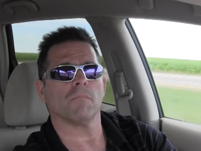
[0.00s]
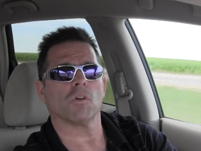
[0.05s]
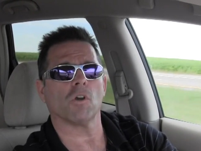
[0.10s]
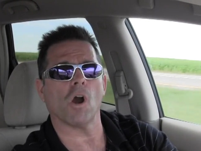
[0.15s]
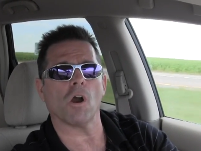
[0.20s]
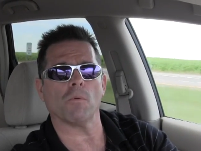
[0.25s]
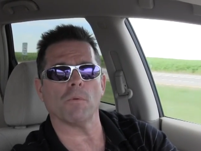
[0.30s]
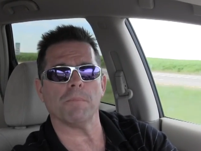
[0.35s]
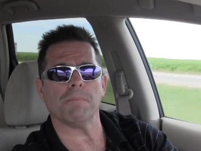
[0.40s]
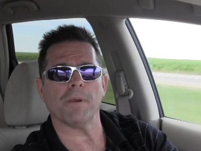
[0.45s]

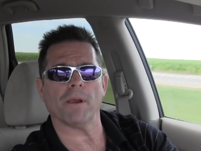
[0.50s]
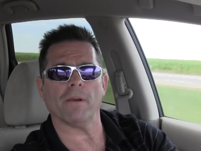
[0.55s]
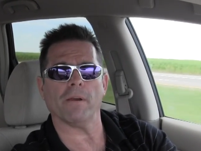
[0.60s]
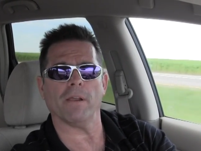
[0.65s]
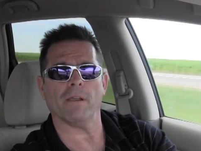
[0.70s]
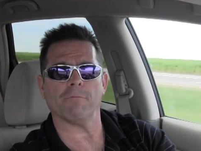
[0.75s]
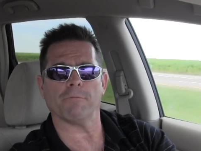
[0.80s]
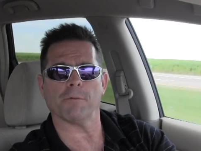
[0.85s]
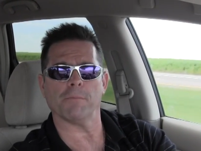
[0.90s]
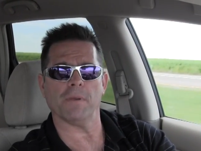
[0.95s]
car repair
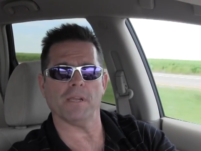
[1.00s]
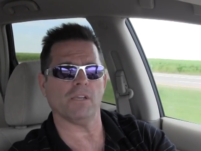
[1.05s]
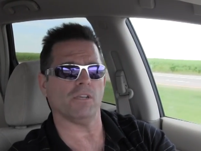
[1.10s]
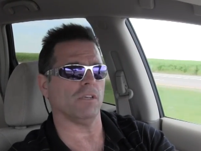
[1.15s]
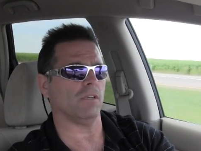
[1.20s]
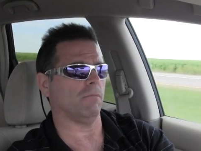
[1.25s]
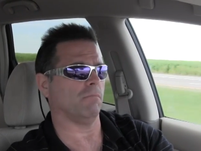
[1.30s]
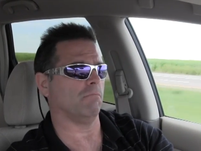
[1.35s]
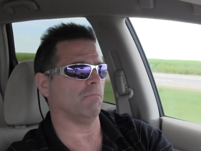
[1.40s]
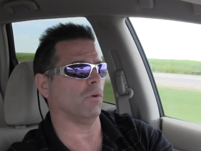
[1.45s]

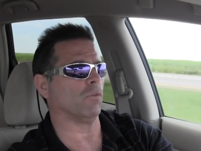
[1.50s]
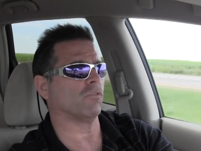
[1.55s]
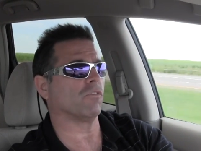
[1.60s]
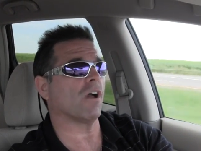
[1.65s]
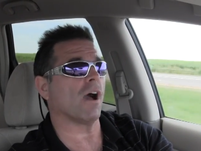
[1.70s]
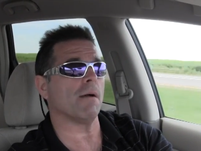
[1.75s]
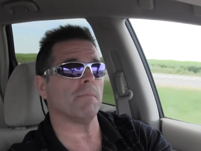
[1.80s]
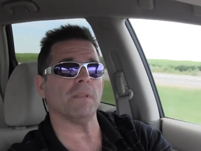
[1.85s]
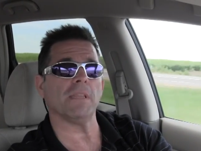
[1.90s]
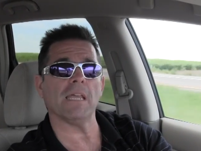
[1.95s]
information, most
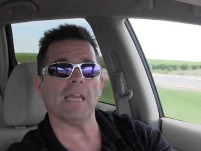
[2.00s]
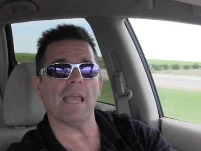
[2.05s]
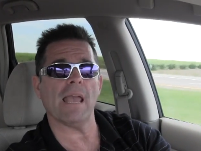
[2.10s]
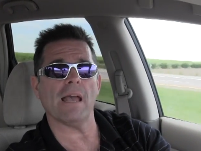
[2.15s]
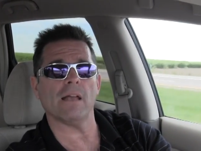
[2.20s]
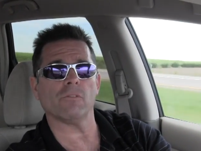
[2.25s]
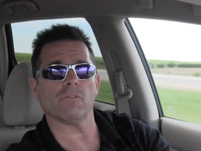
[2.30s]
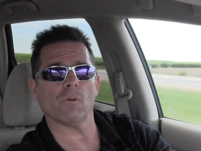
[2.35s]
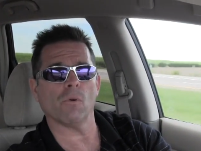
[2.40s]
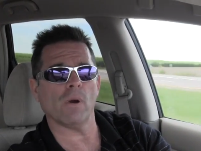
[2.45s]
commonly
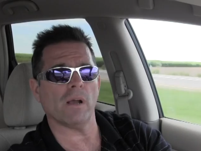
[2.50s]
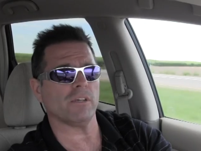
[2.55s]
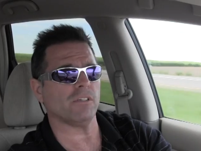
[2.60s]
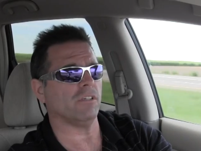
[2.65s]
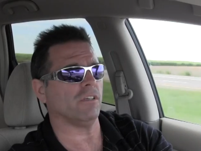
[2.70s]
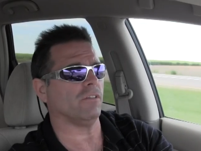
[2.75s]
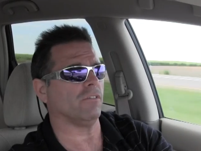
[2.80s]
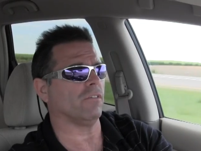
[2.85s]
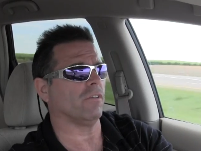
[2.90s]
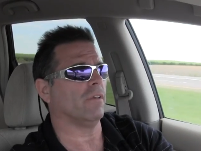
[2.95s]
asked
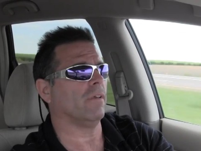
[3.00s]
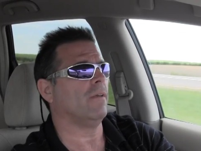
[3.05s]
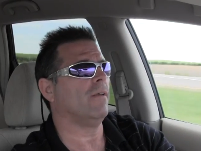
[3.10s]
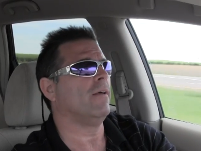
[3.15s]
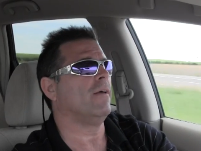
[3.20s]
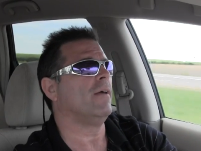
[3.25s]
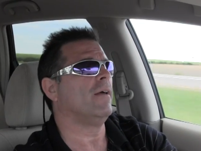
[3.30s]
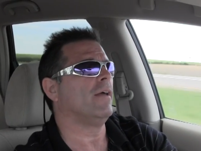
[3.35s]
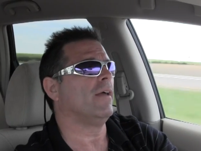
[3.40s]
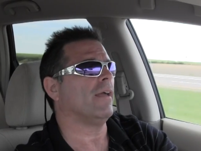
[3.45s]
questions.
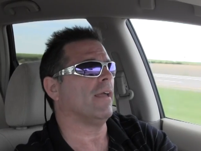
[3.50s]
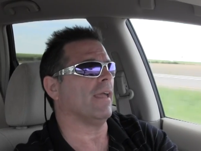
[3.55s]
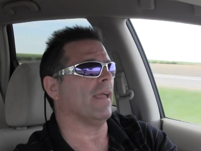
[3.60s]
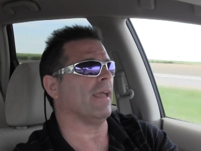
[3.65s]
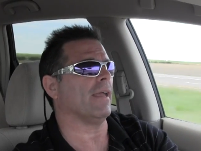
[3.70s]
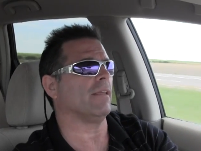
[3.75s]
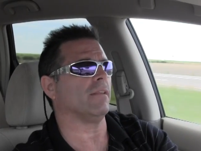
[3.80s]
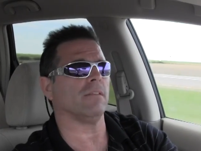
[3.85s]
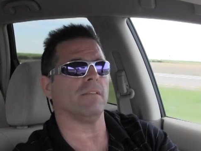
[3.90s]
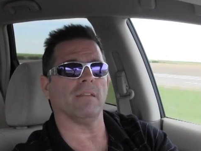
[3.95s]

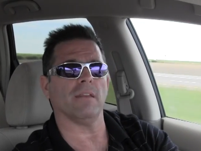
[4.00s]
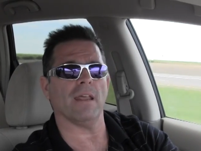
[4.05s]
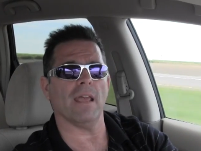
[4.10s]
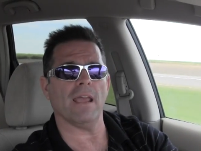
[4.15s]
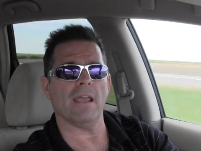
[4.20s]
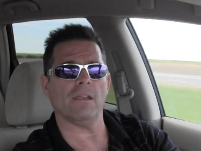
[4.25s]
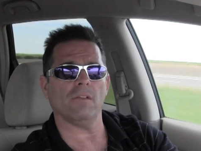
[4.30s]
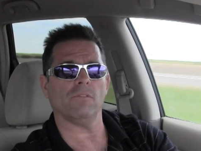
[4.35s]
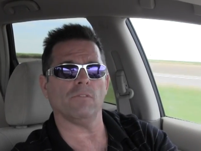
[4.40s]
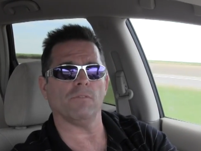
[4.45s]
And
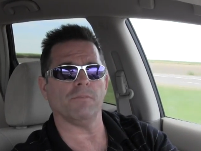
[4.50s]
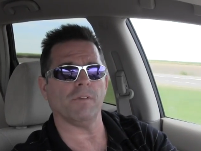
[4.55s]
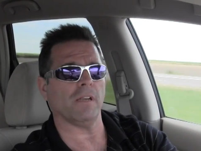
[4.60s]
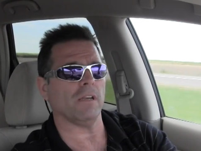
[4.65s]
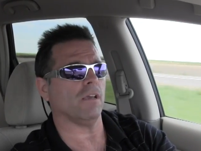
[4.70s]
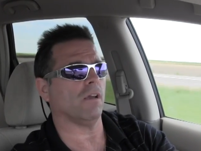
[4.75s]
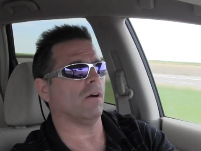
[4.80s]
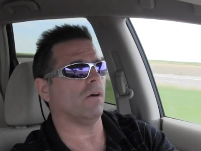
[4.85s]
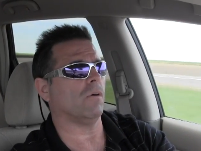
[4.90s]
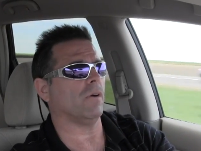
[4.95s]
today's
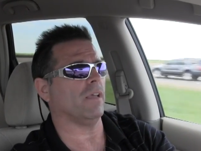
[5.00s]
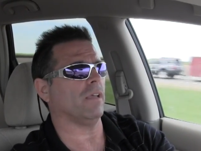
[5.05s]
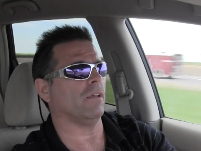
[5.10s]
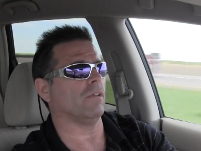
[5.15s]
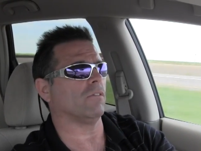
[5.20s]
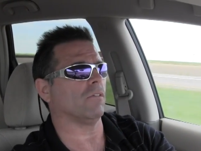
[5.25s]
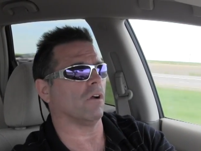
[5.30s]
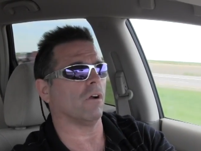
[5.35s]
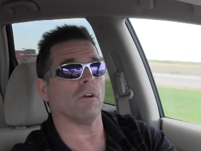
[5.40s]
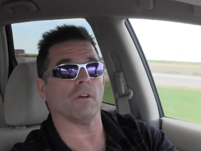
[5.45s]
video
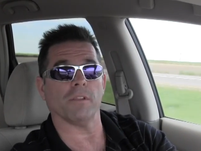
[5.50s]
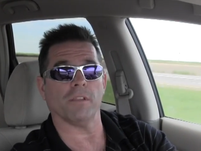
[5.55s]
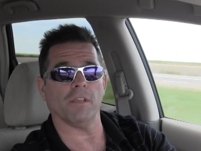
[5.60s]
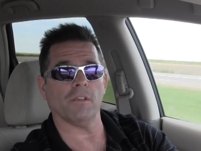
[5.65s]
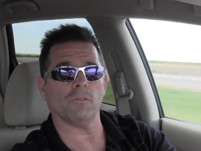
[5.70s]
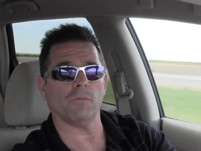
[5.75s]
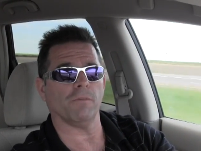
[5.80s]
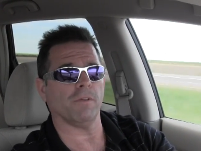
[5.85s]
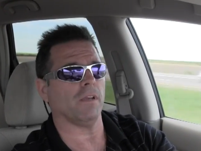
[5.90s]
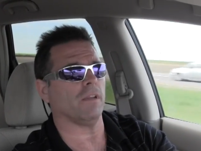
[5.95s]
is,
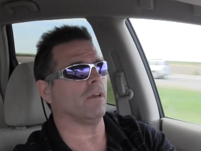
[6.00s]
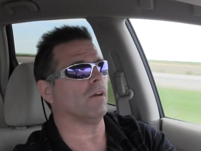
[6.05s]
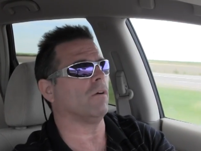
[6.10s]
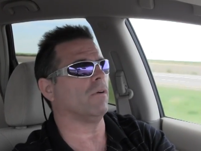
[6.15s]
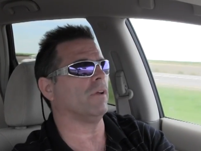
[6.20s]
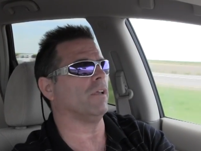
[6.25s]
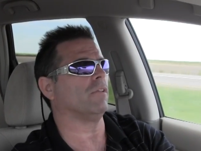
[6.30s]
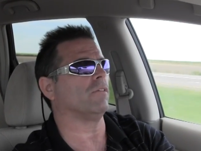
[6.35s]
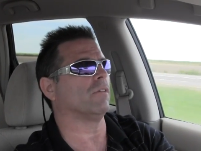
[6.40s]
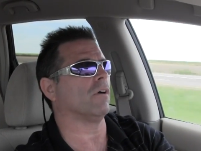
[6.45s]
this
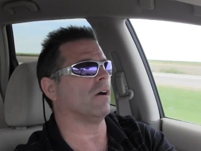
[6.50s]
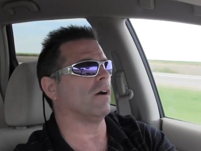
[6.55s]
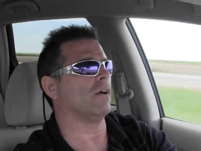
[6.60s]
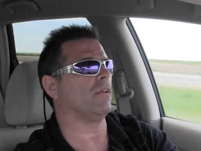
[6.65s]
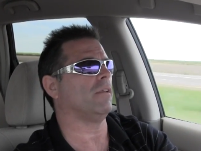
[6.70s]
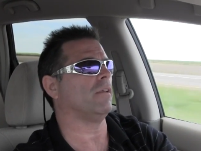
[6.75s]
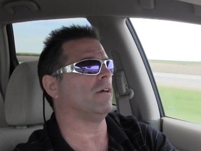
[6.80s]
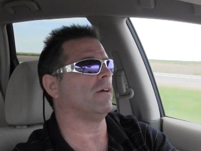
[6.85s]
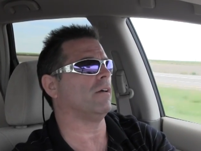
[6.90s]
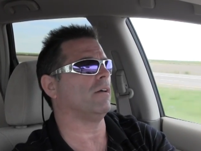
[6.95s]
video is
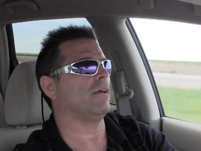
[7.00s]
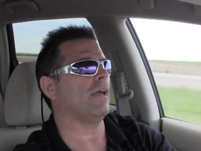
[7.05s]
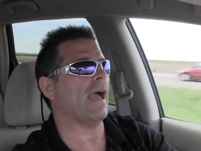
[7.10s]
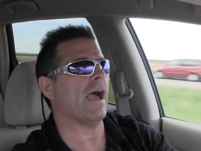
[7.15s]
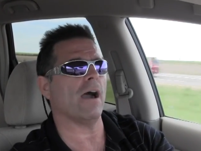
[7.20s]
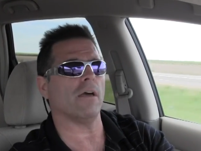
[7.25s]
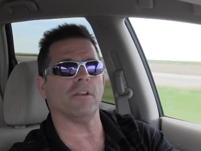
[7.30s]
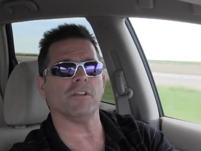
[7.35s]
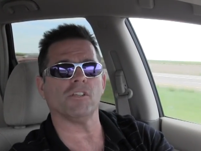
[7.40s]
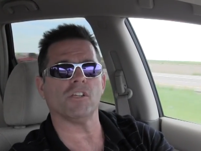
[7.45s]
on
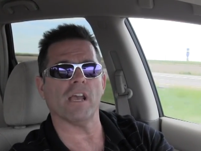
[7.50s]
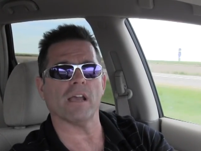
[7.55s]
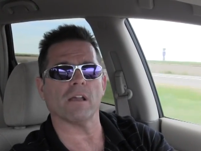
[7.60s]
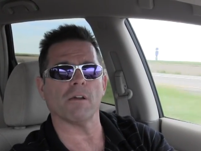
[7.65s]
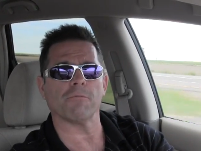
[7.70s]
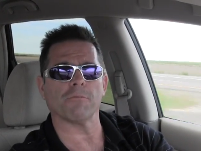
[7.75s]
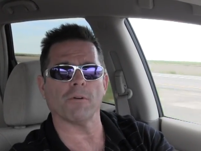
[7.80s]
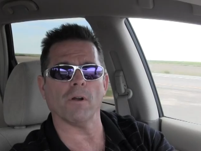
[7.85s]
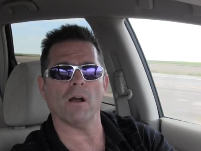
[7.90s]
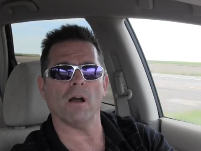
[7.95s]
how to check
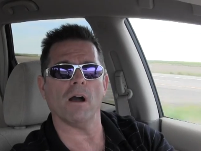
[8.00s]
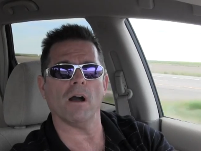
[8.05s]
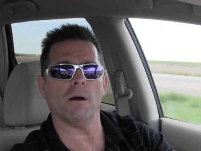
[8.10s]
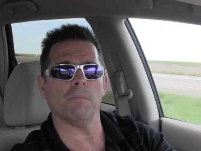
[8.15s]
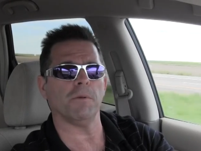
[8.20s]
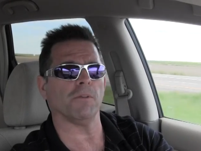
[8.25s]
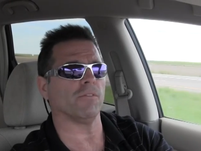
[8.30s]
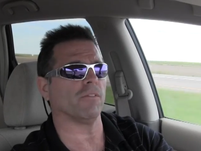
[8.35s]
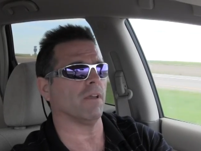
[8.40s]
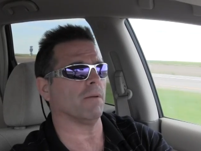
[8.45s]
a front
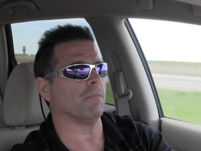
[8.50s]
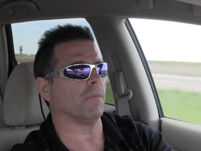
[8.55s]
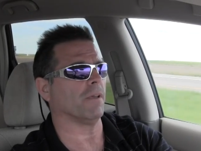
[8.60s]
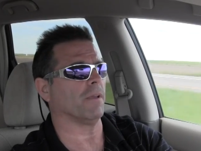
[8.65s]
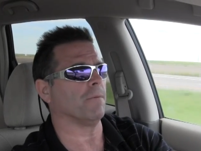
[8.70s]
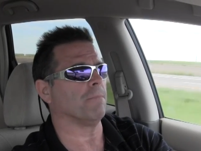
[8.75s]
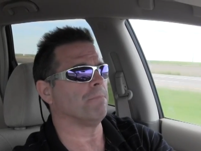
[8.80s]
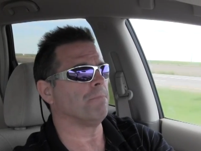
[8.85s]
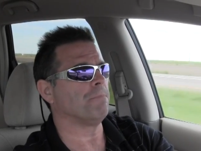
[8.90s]
hub assembly,